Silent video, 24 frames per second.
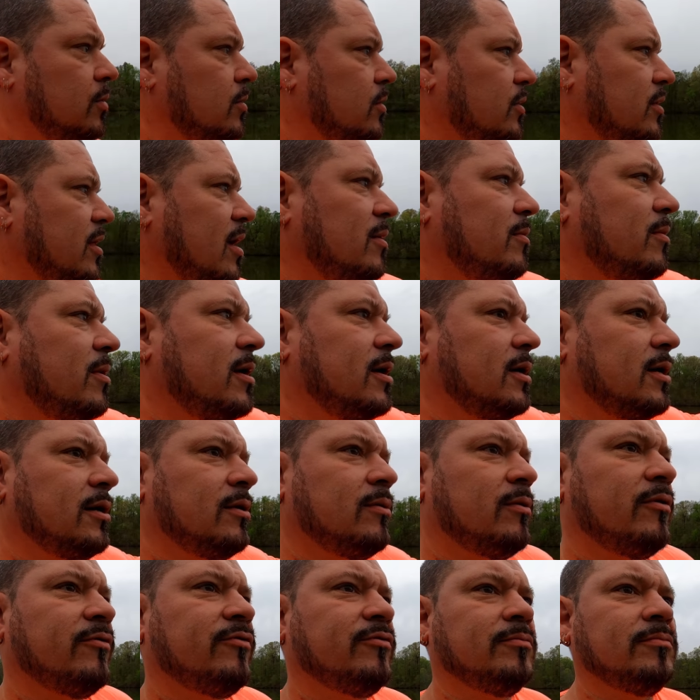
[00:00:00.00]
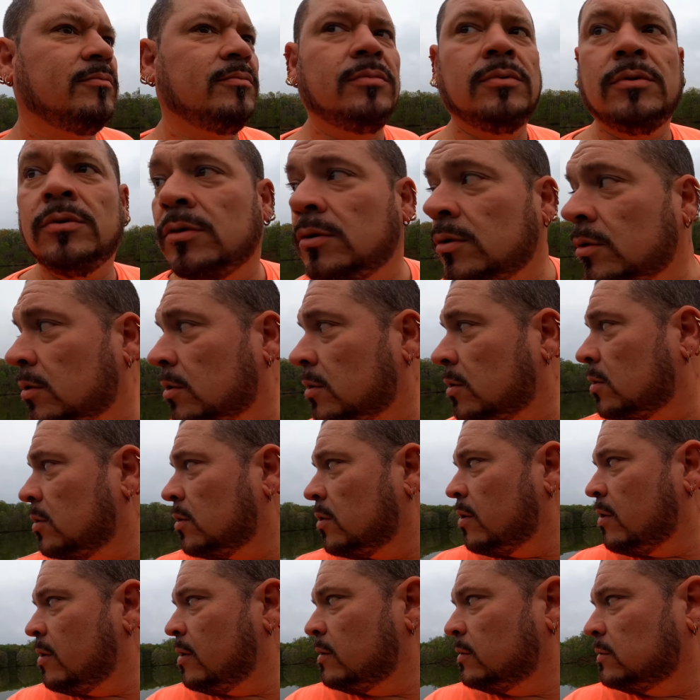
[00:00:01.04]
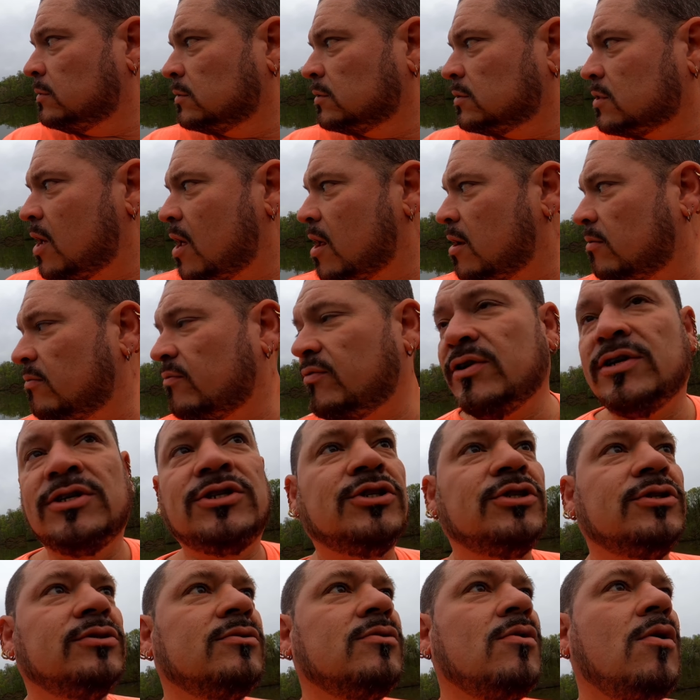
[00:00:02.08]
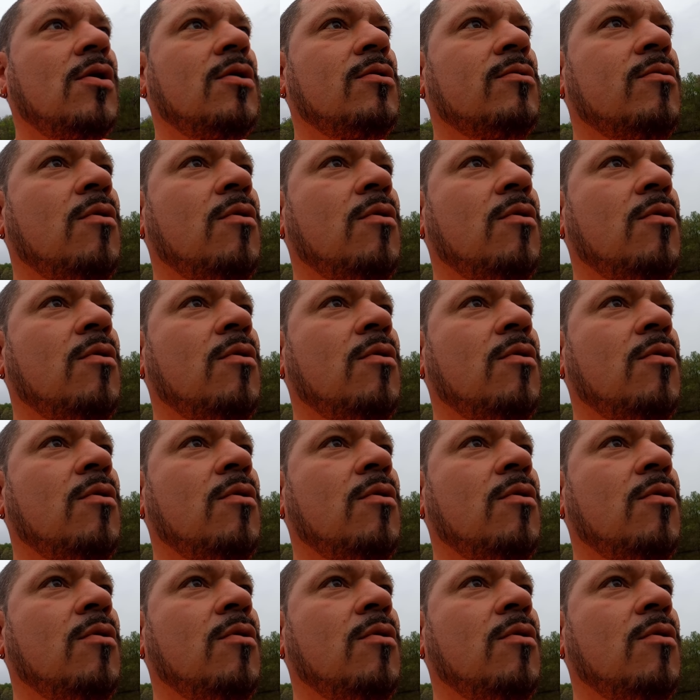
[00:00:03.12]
We'll go that way and get away from, home fishing.